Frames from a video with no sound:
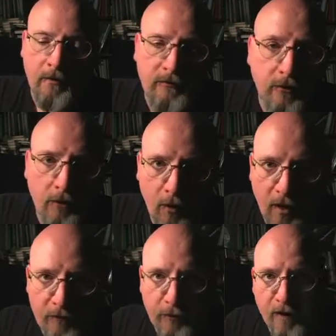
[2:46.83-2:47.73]
This could go
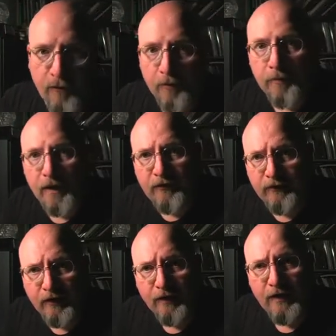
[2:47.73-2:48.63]
on forever, but
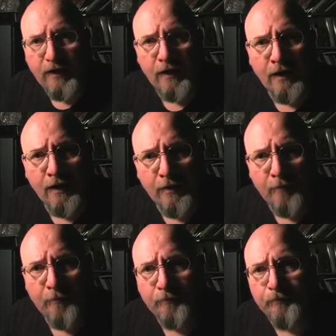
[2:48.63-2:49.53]
basically.
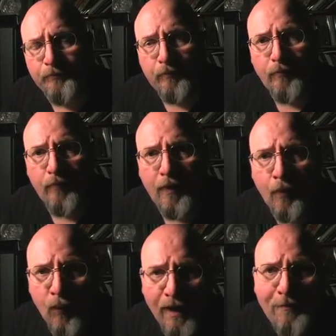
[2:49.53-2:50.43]
Um,
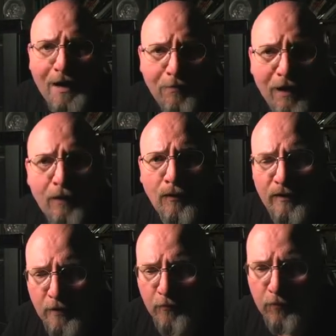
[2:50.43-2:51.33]
what I meant by
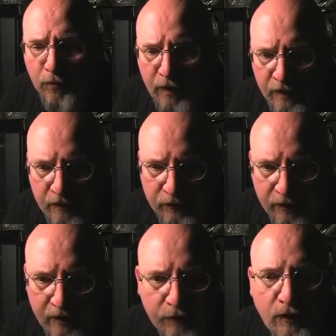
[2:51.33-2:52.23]
irredeemable is
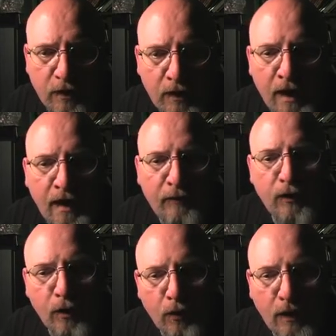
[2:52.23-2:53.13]
that if you do, if
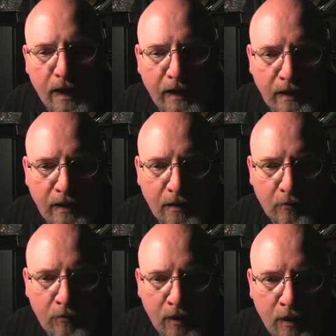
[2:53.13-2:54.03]
you don't like
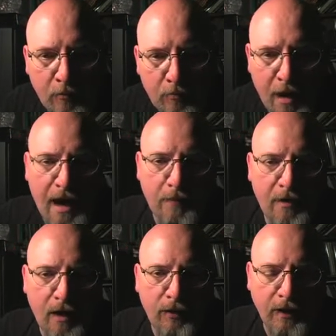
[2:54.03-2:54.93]
him bad
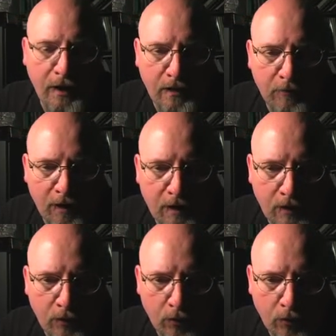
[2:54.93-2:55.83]
mouthing
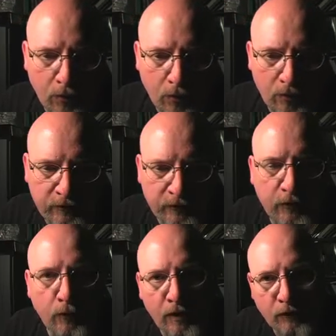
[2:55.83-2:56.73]
anybody who
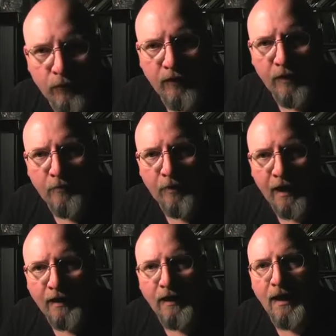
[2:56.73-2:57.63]
disagrees with him
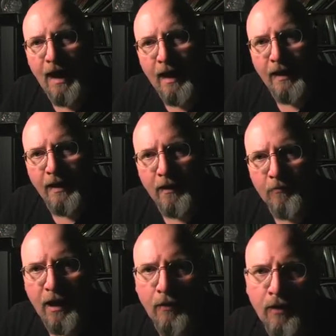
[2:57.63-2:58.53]
and lying
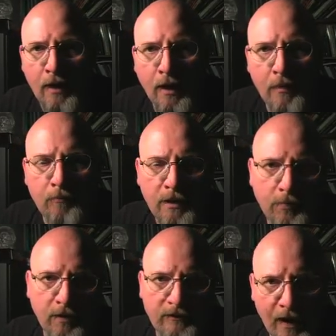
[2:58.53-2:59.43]
about
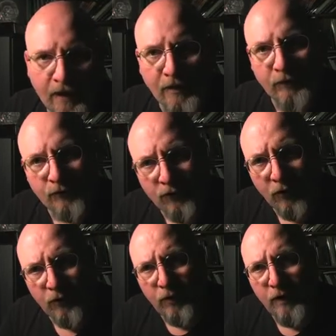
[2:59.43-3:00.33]
people attacking his
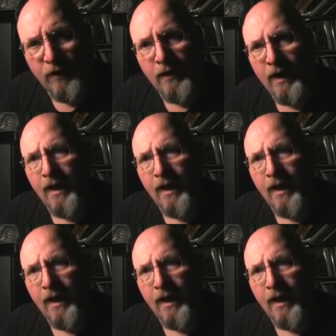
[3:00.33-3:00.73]
children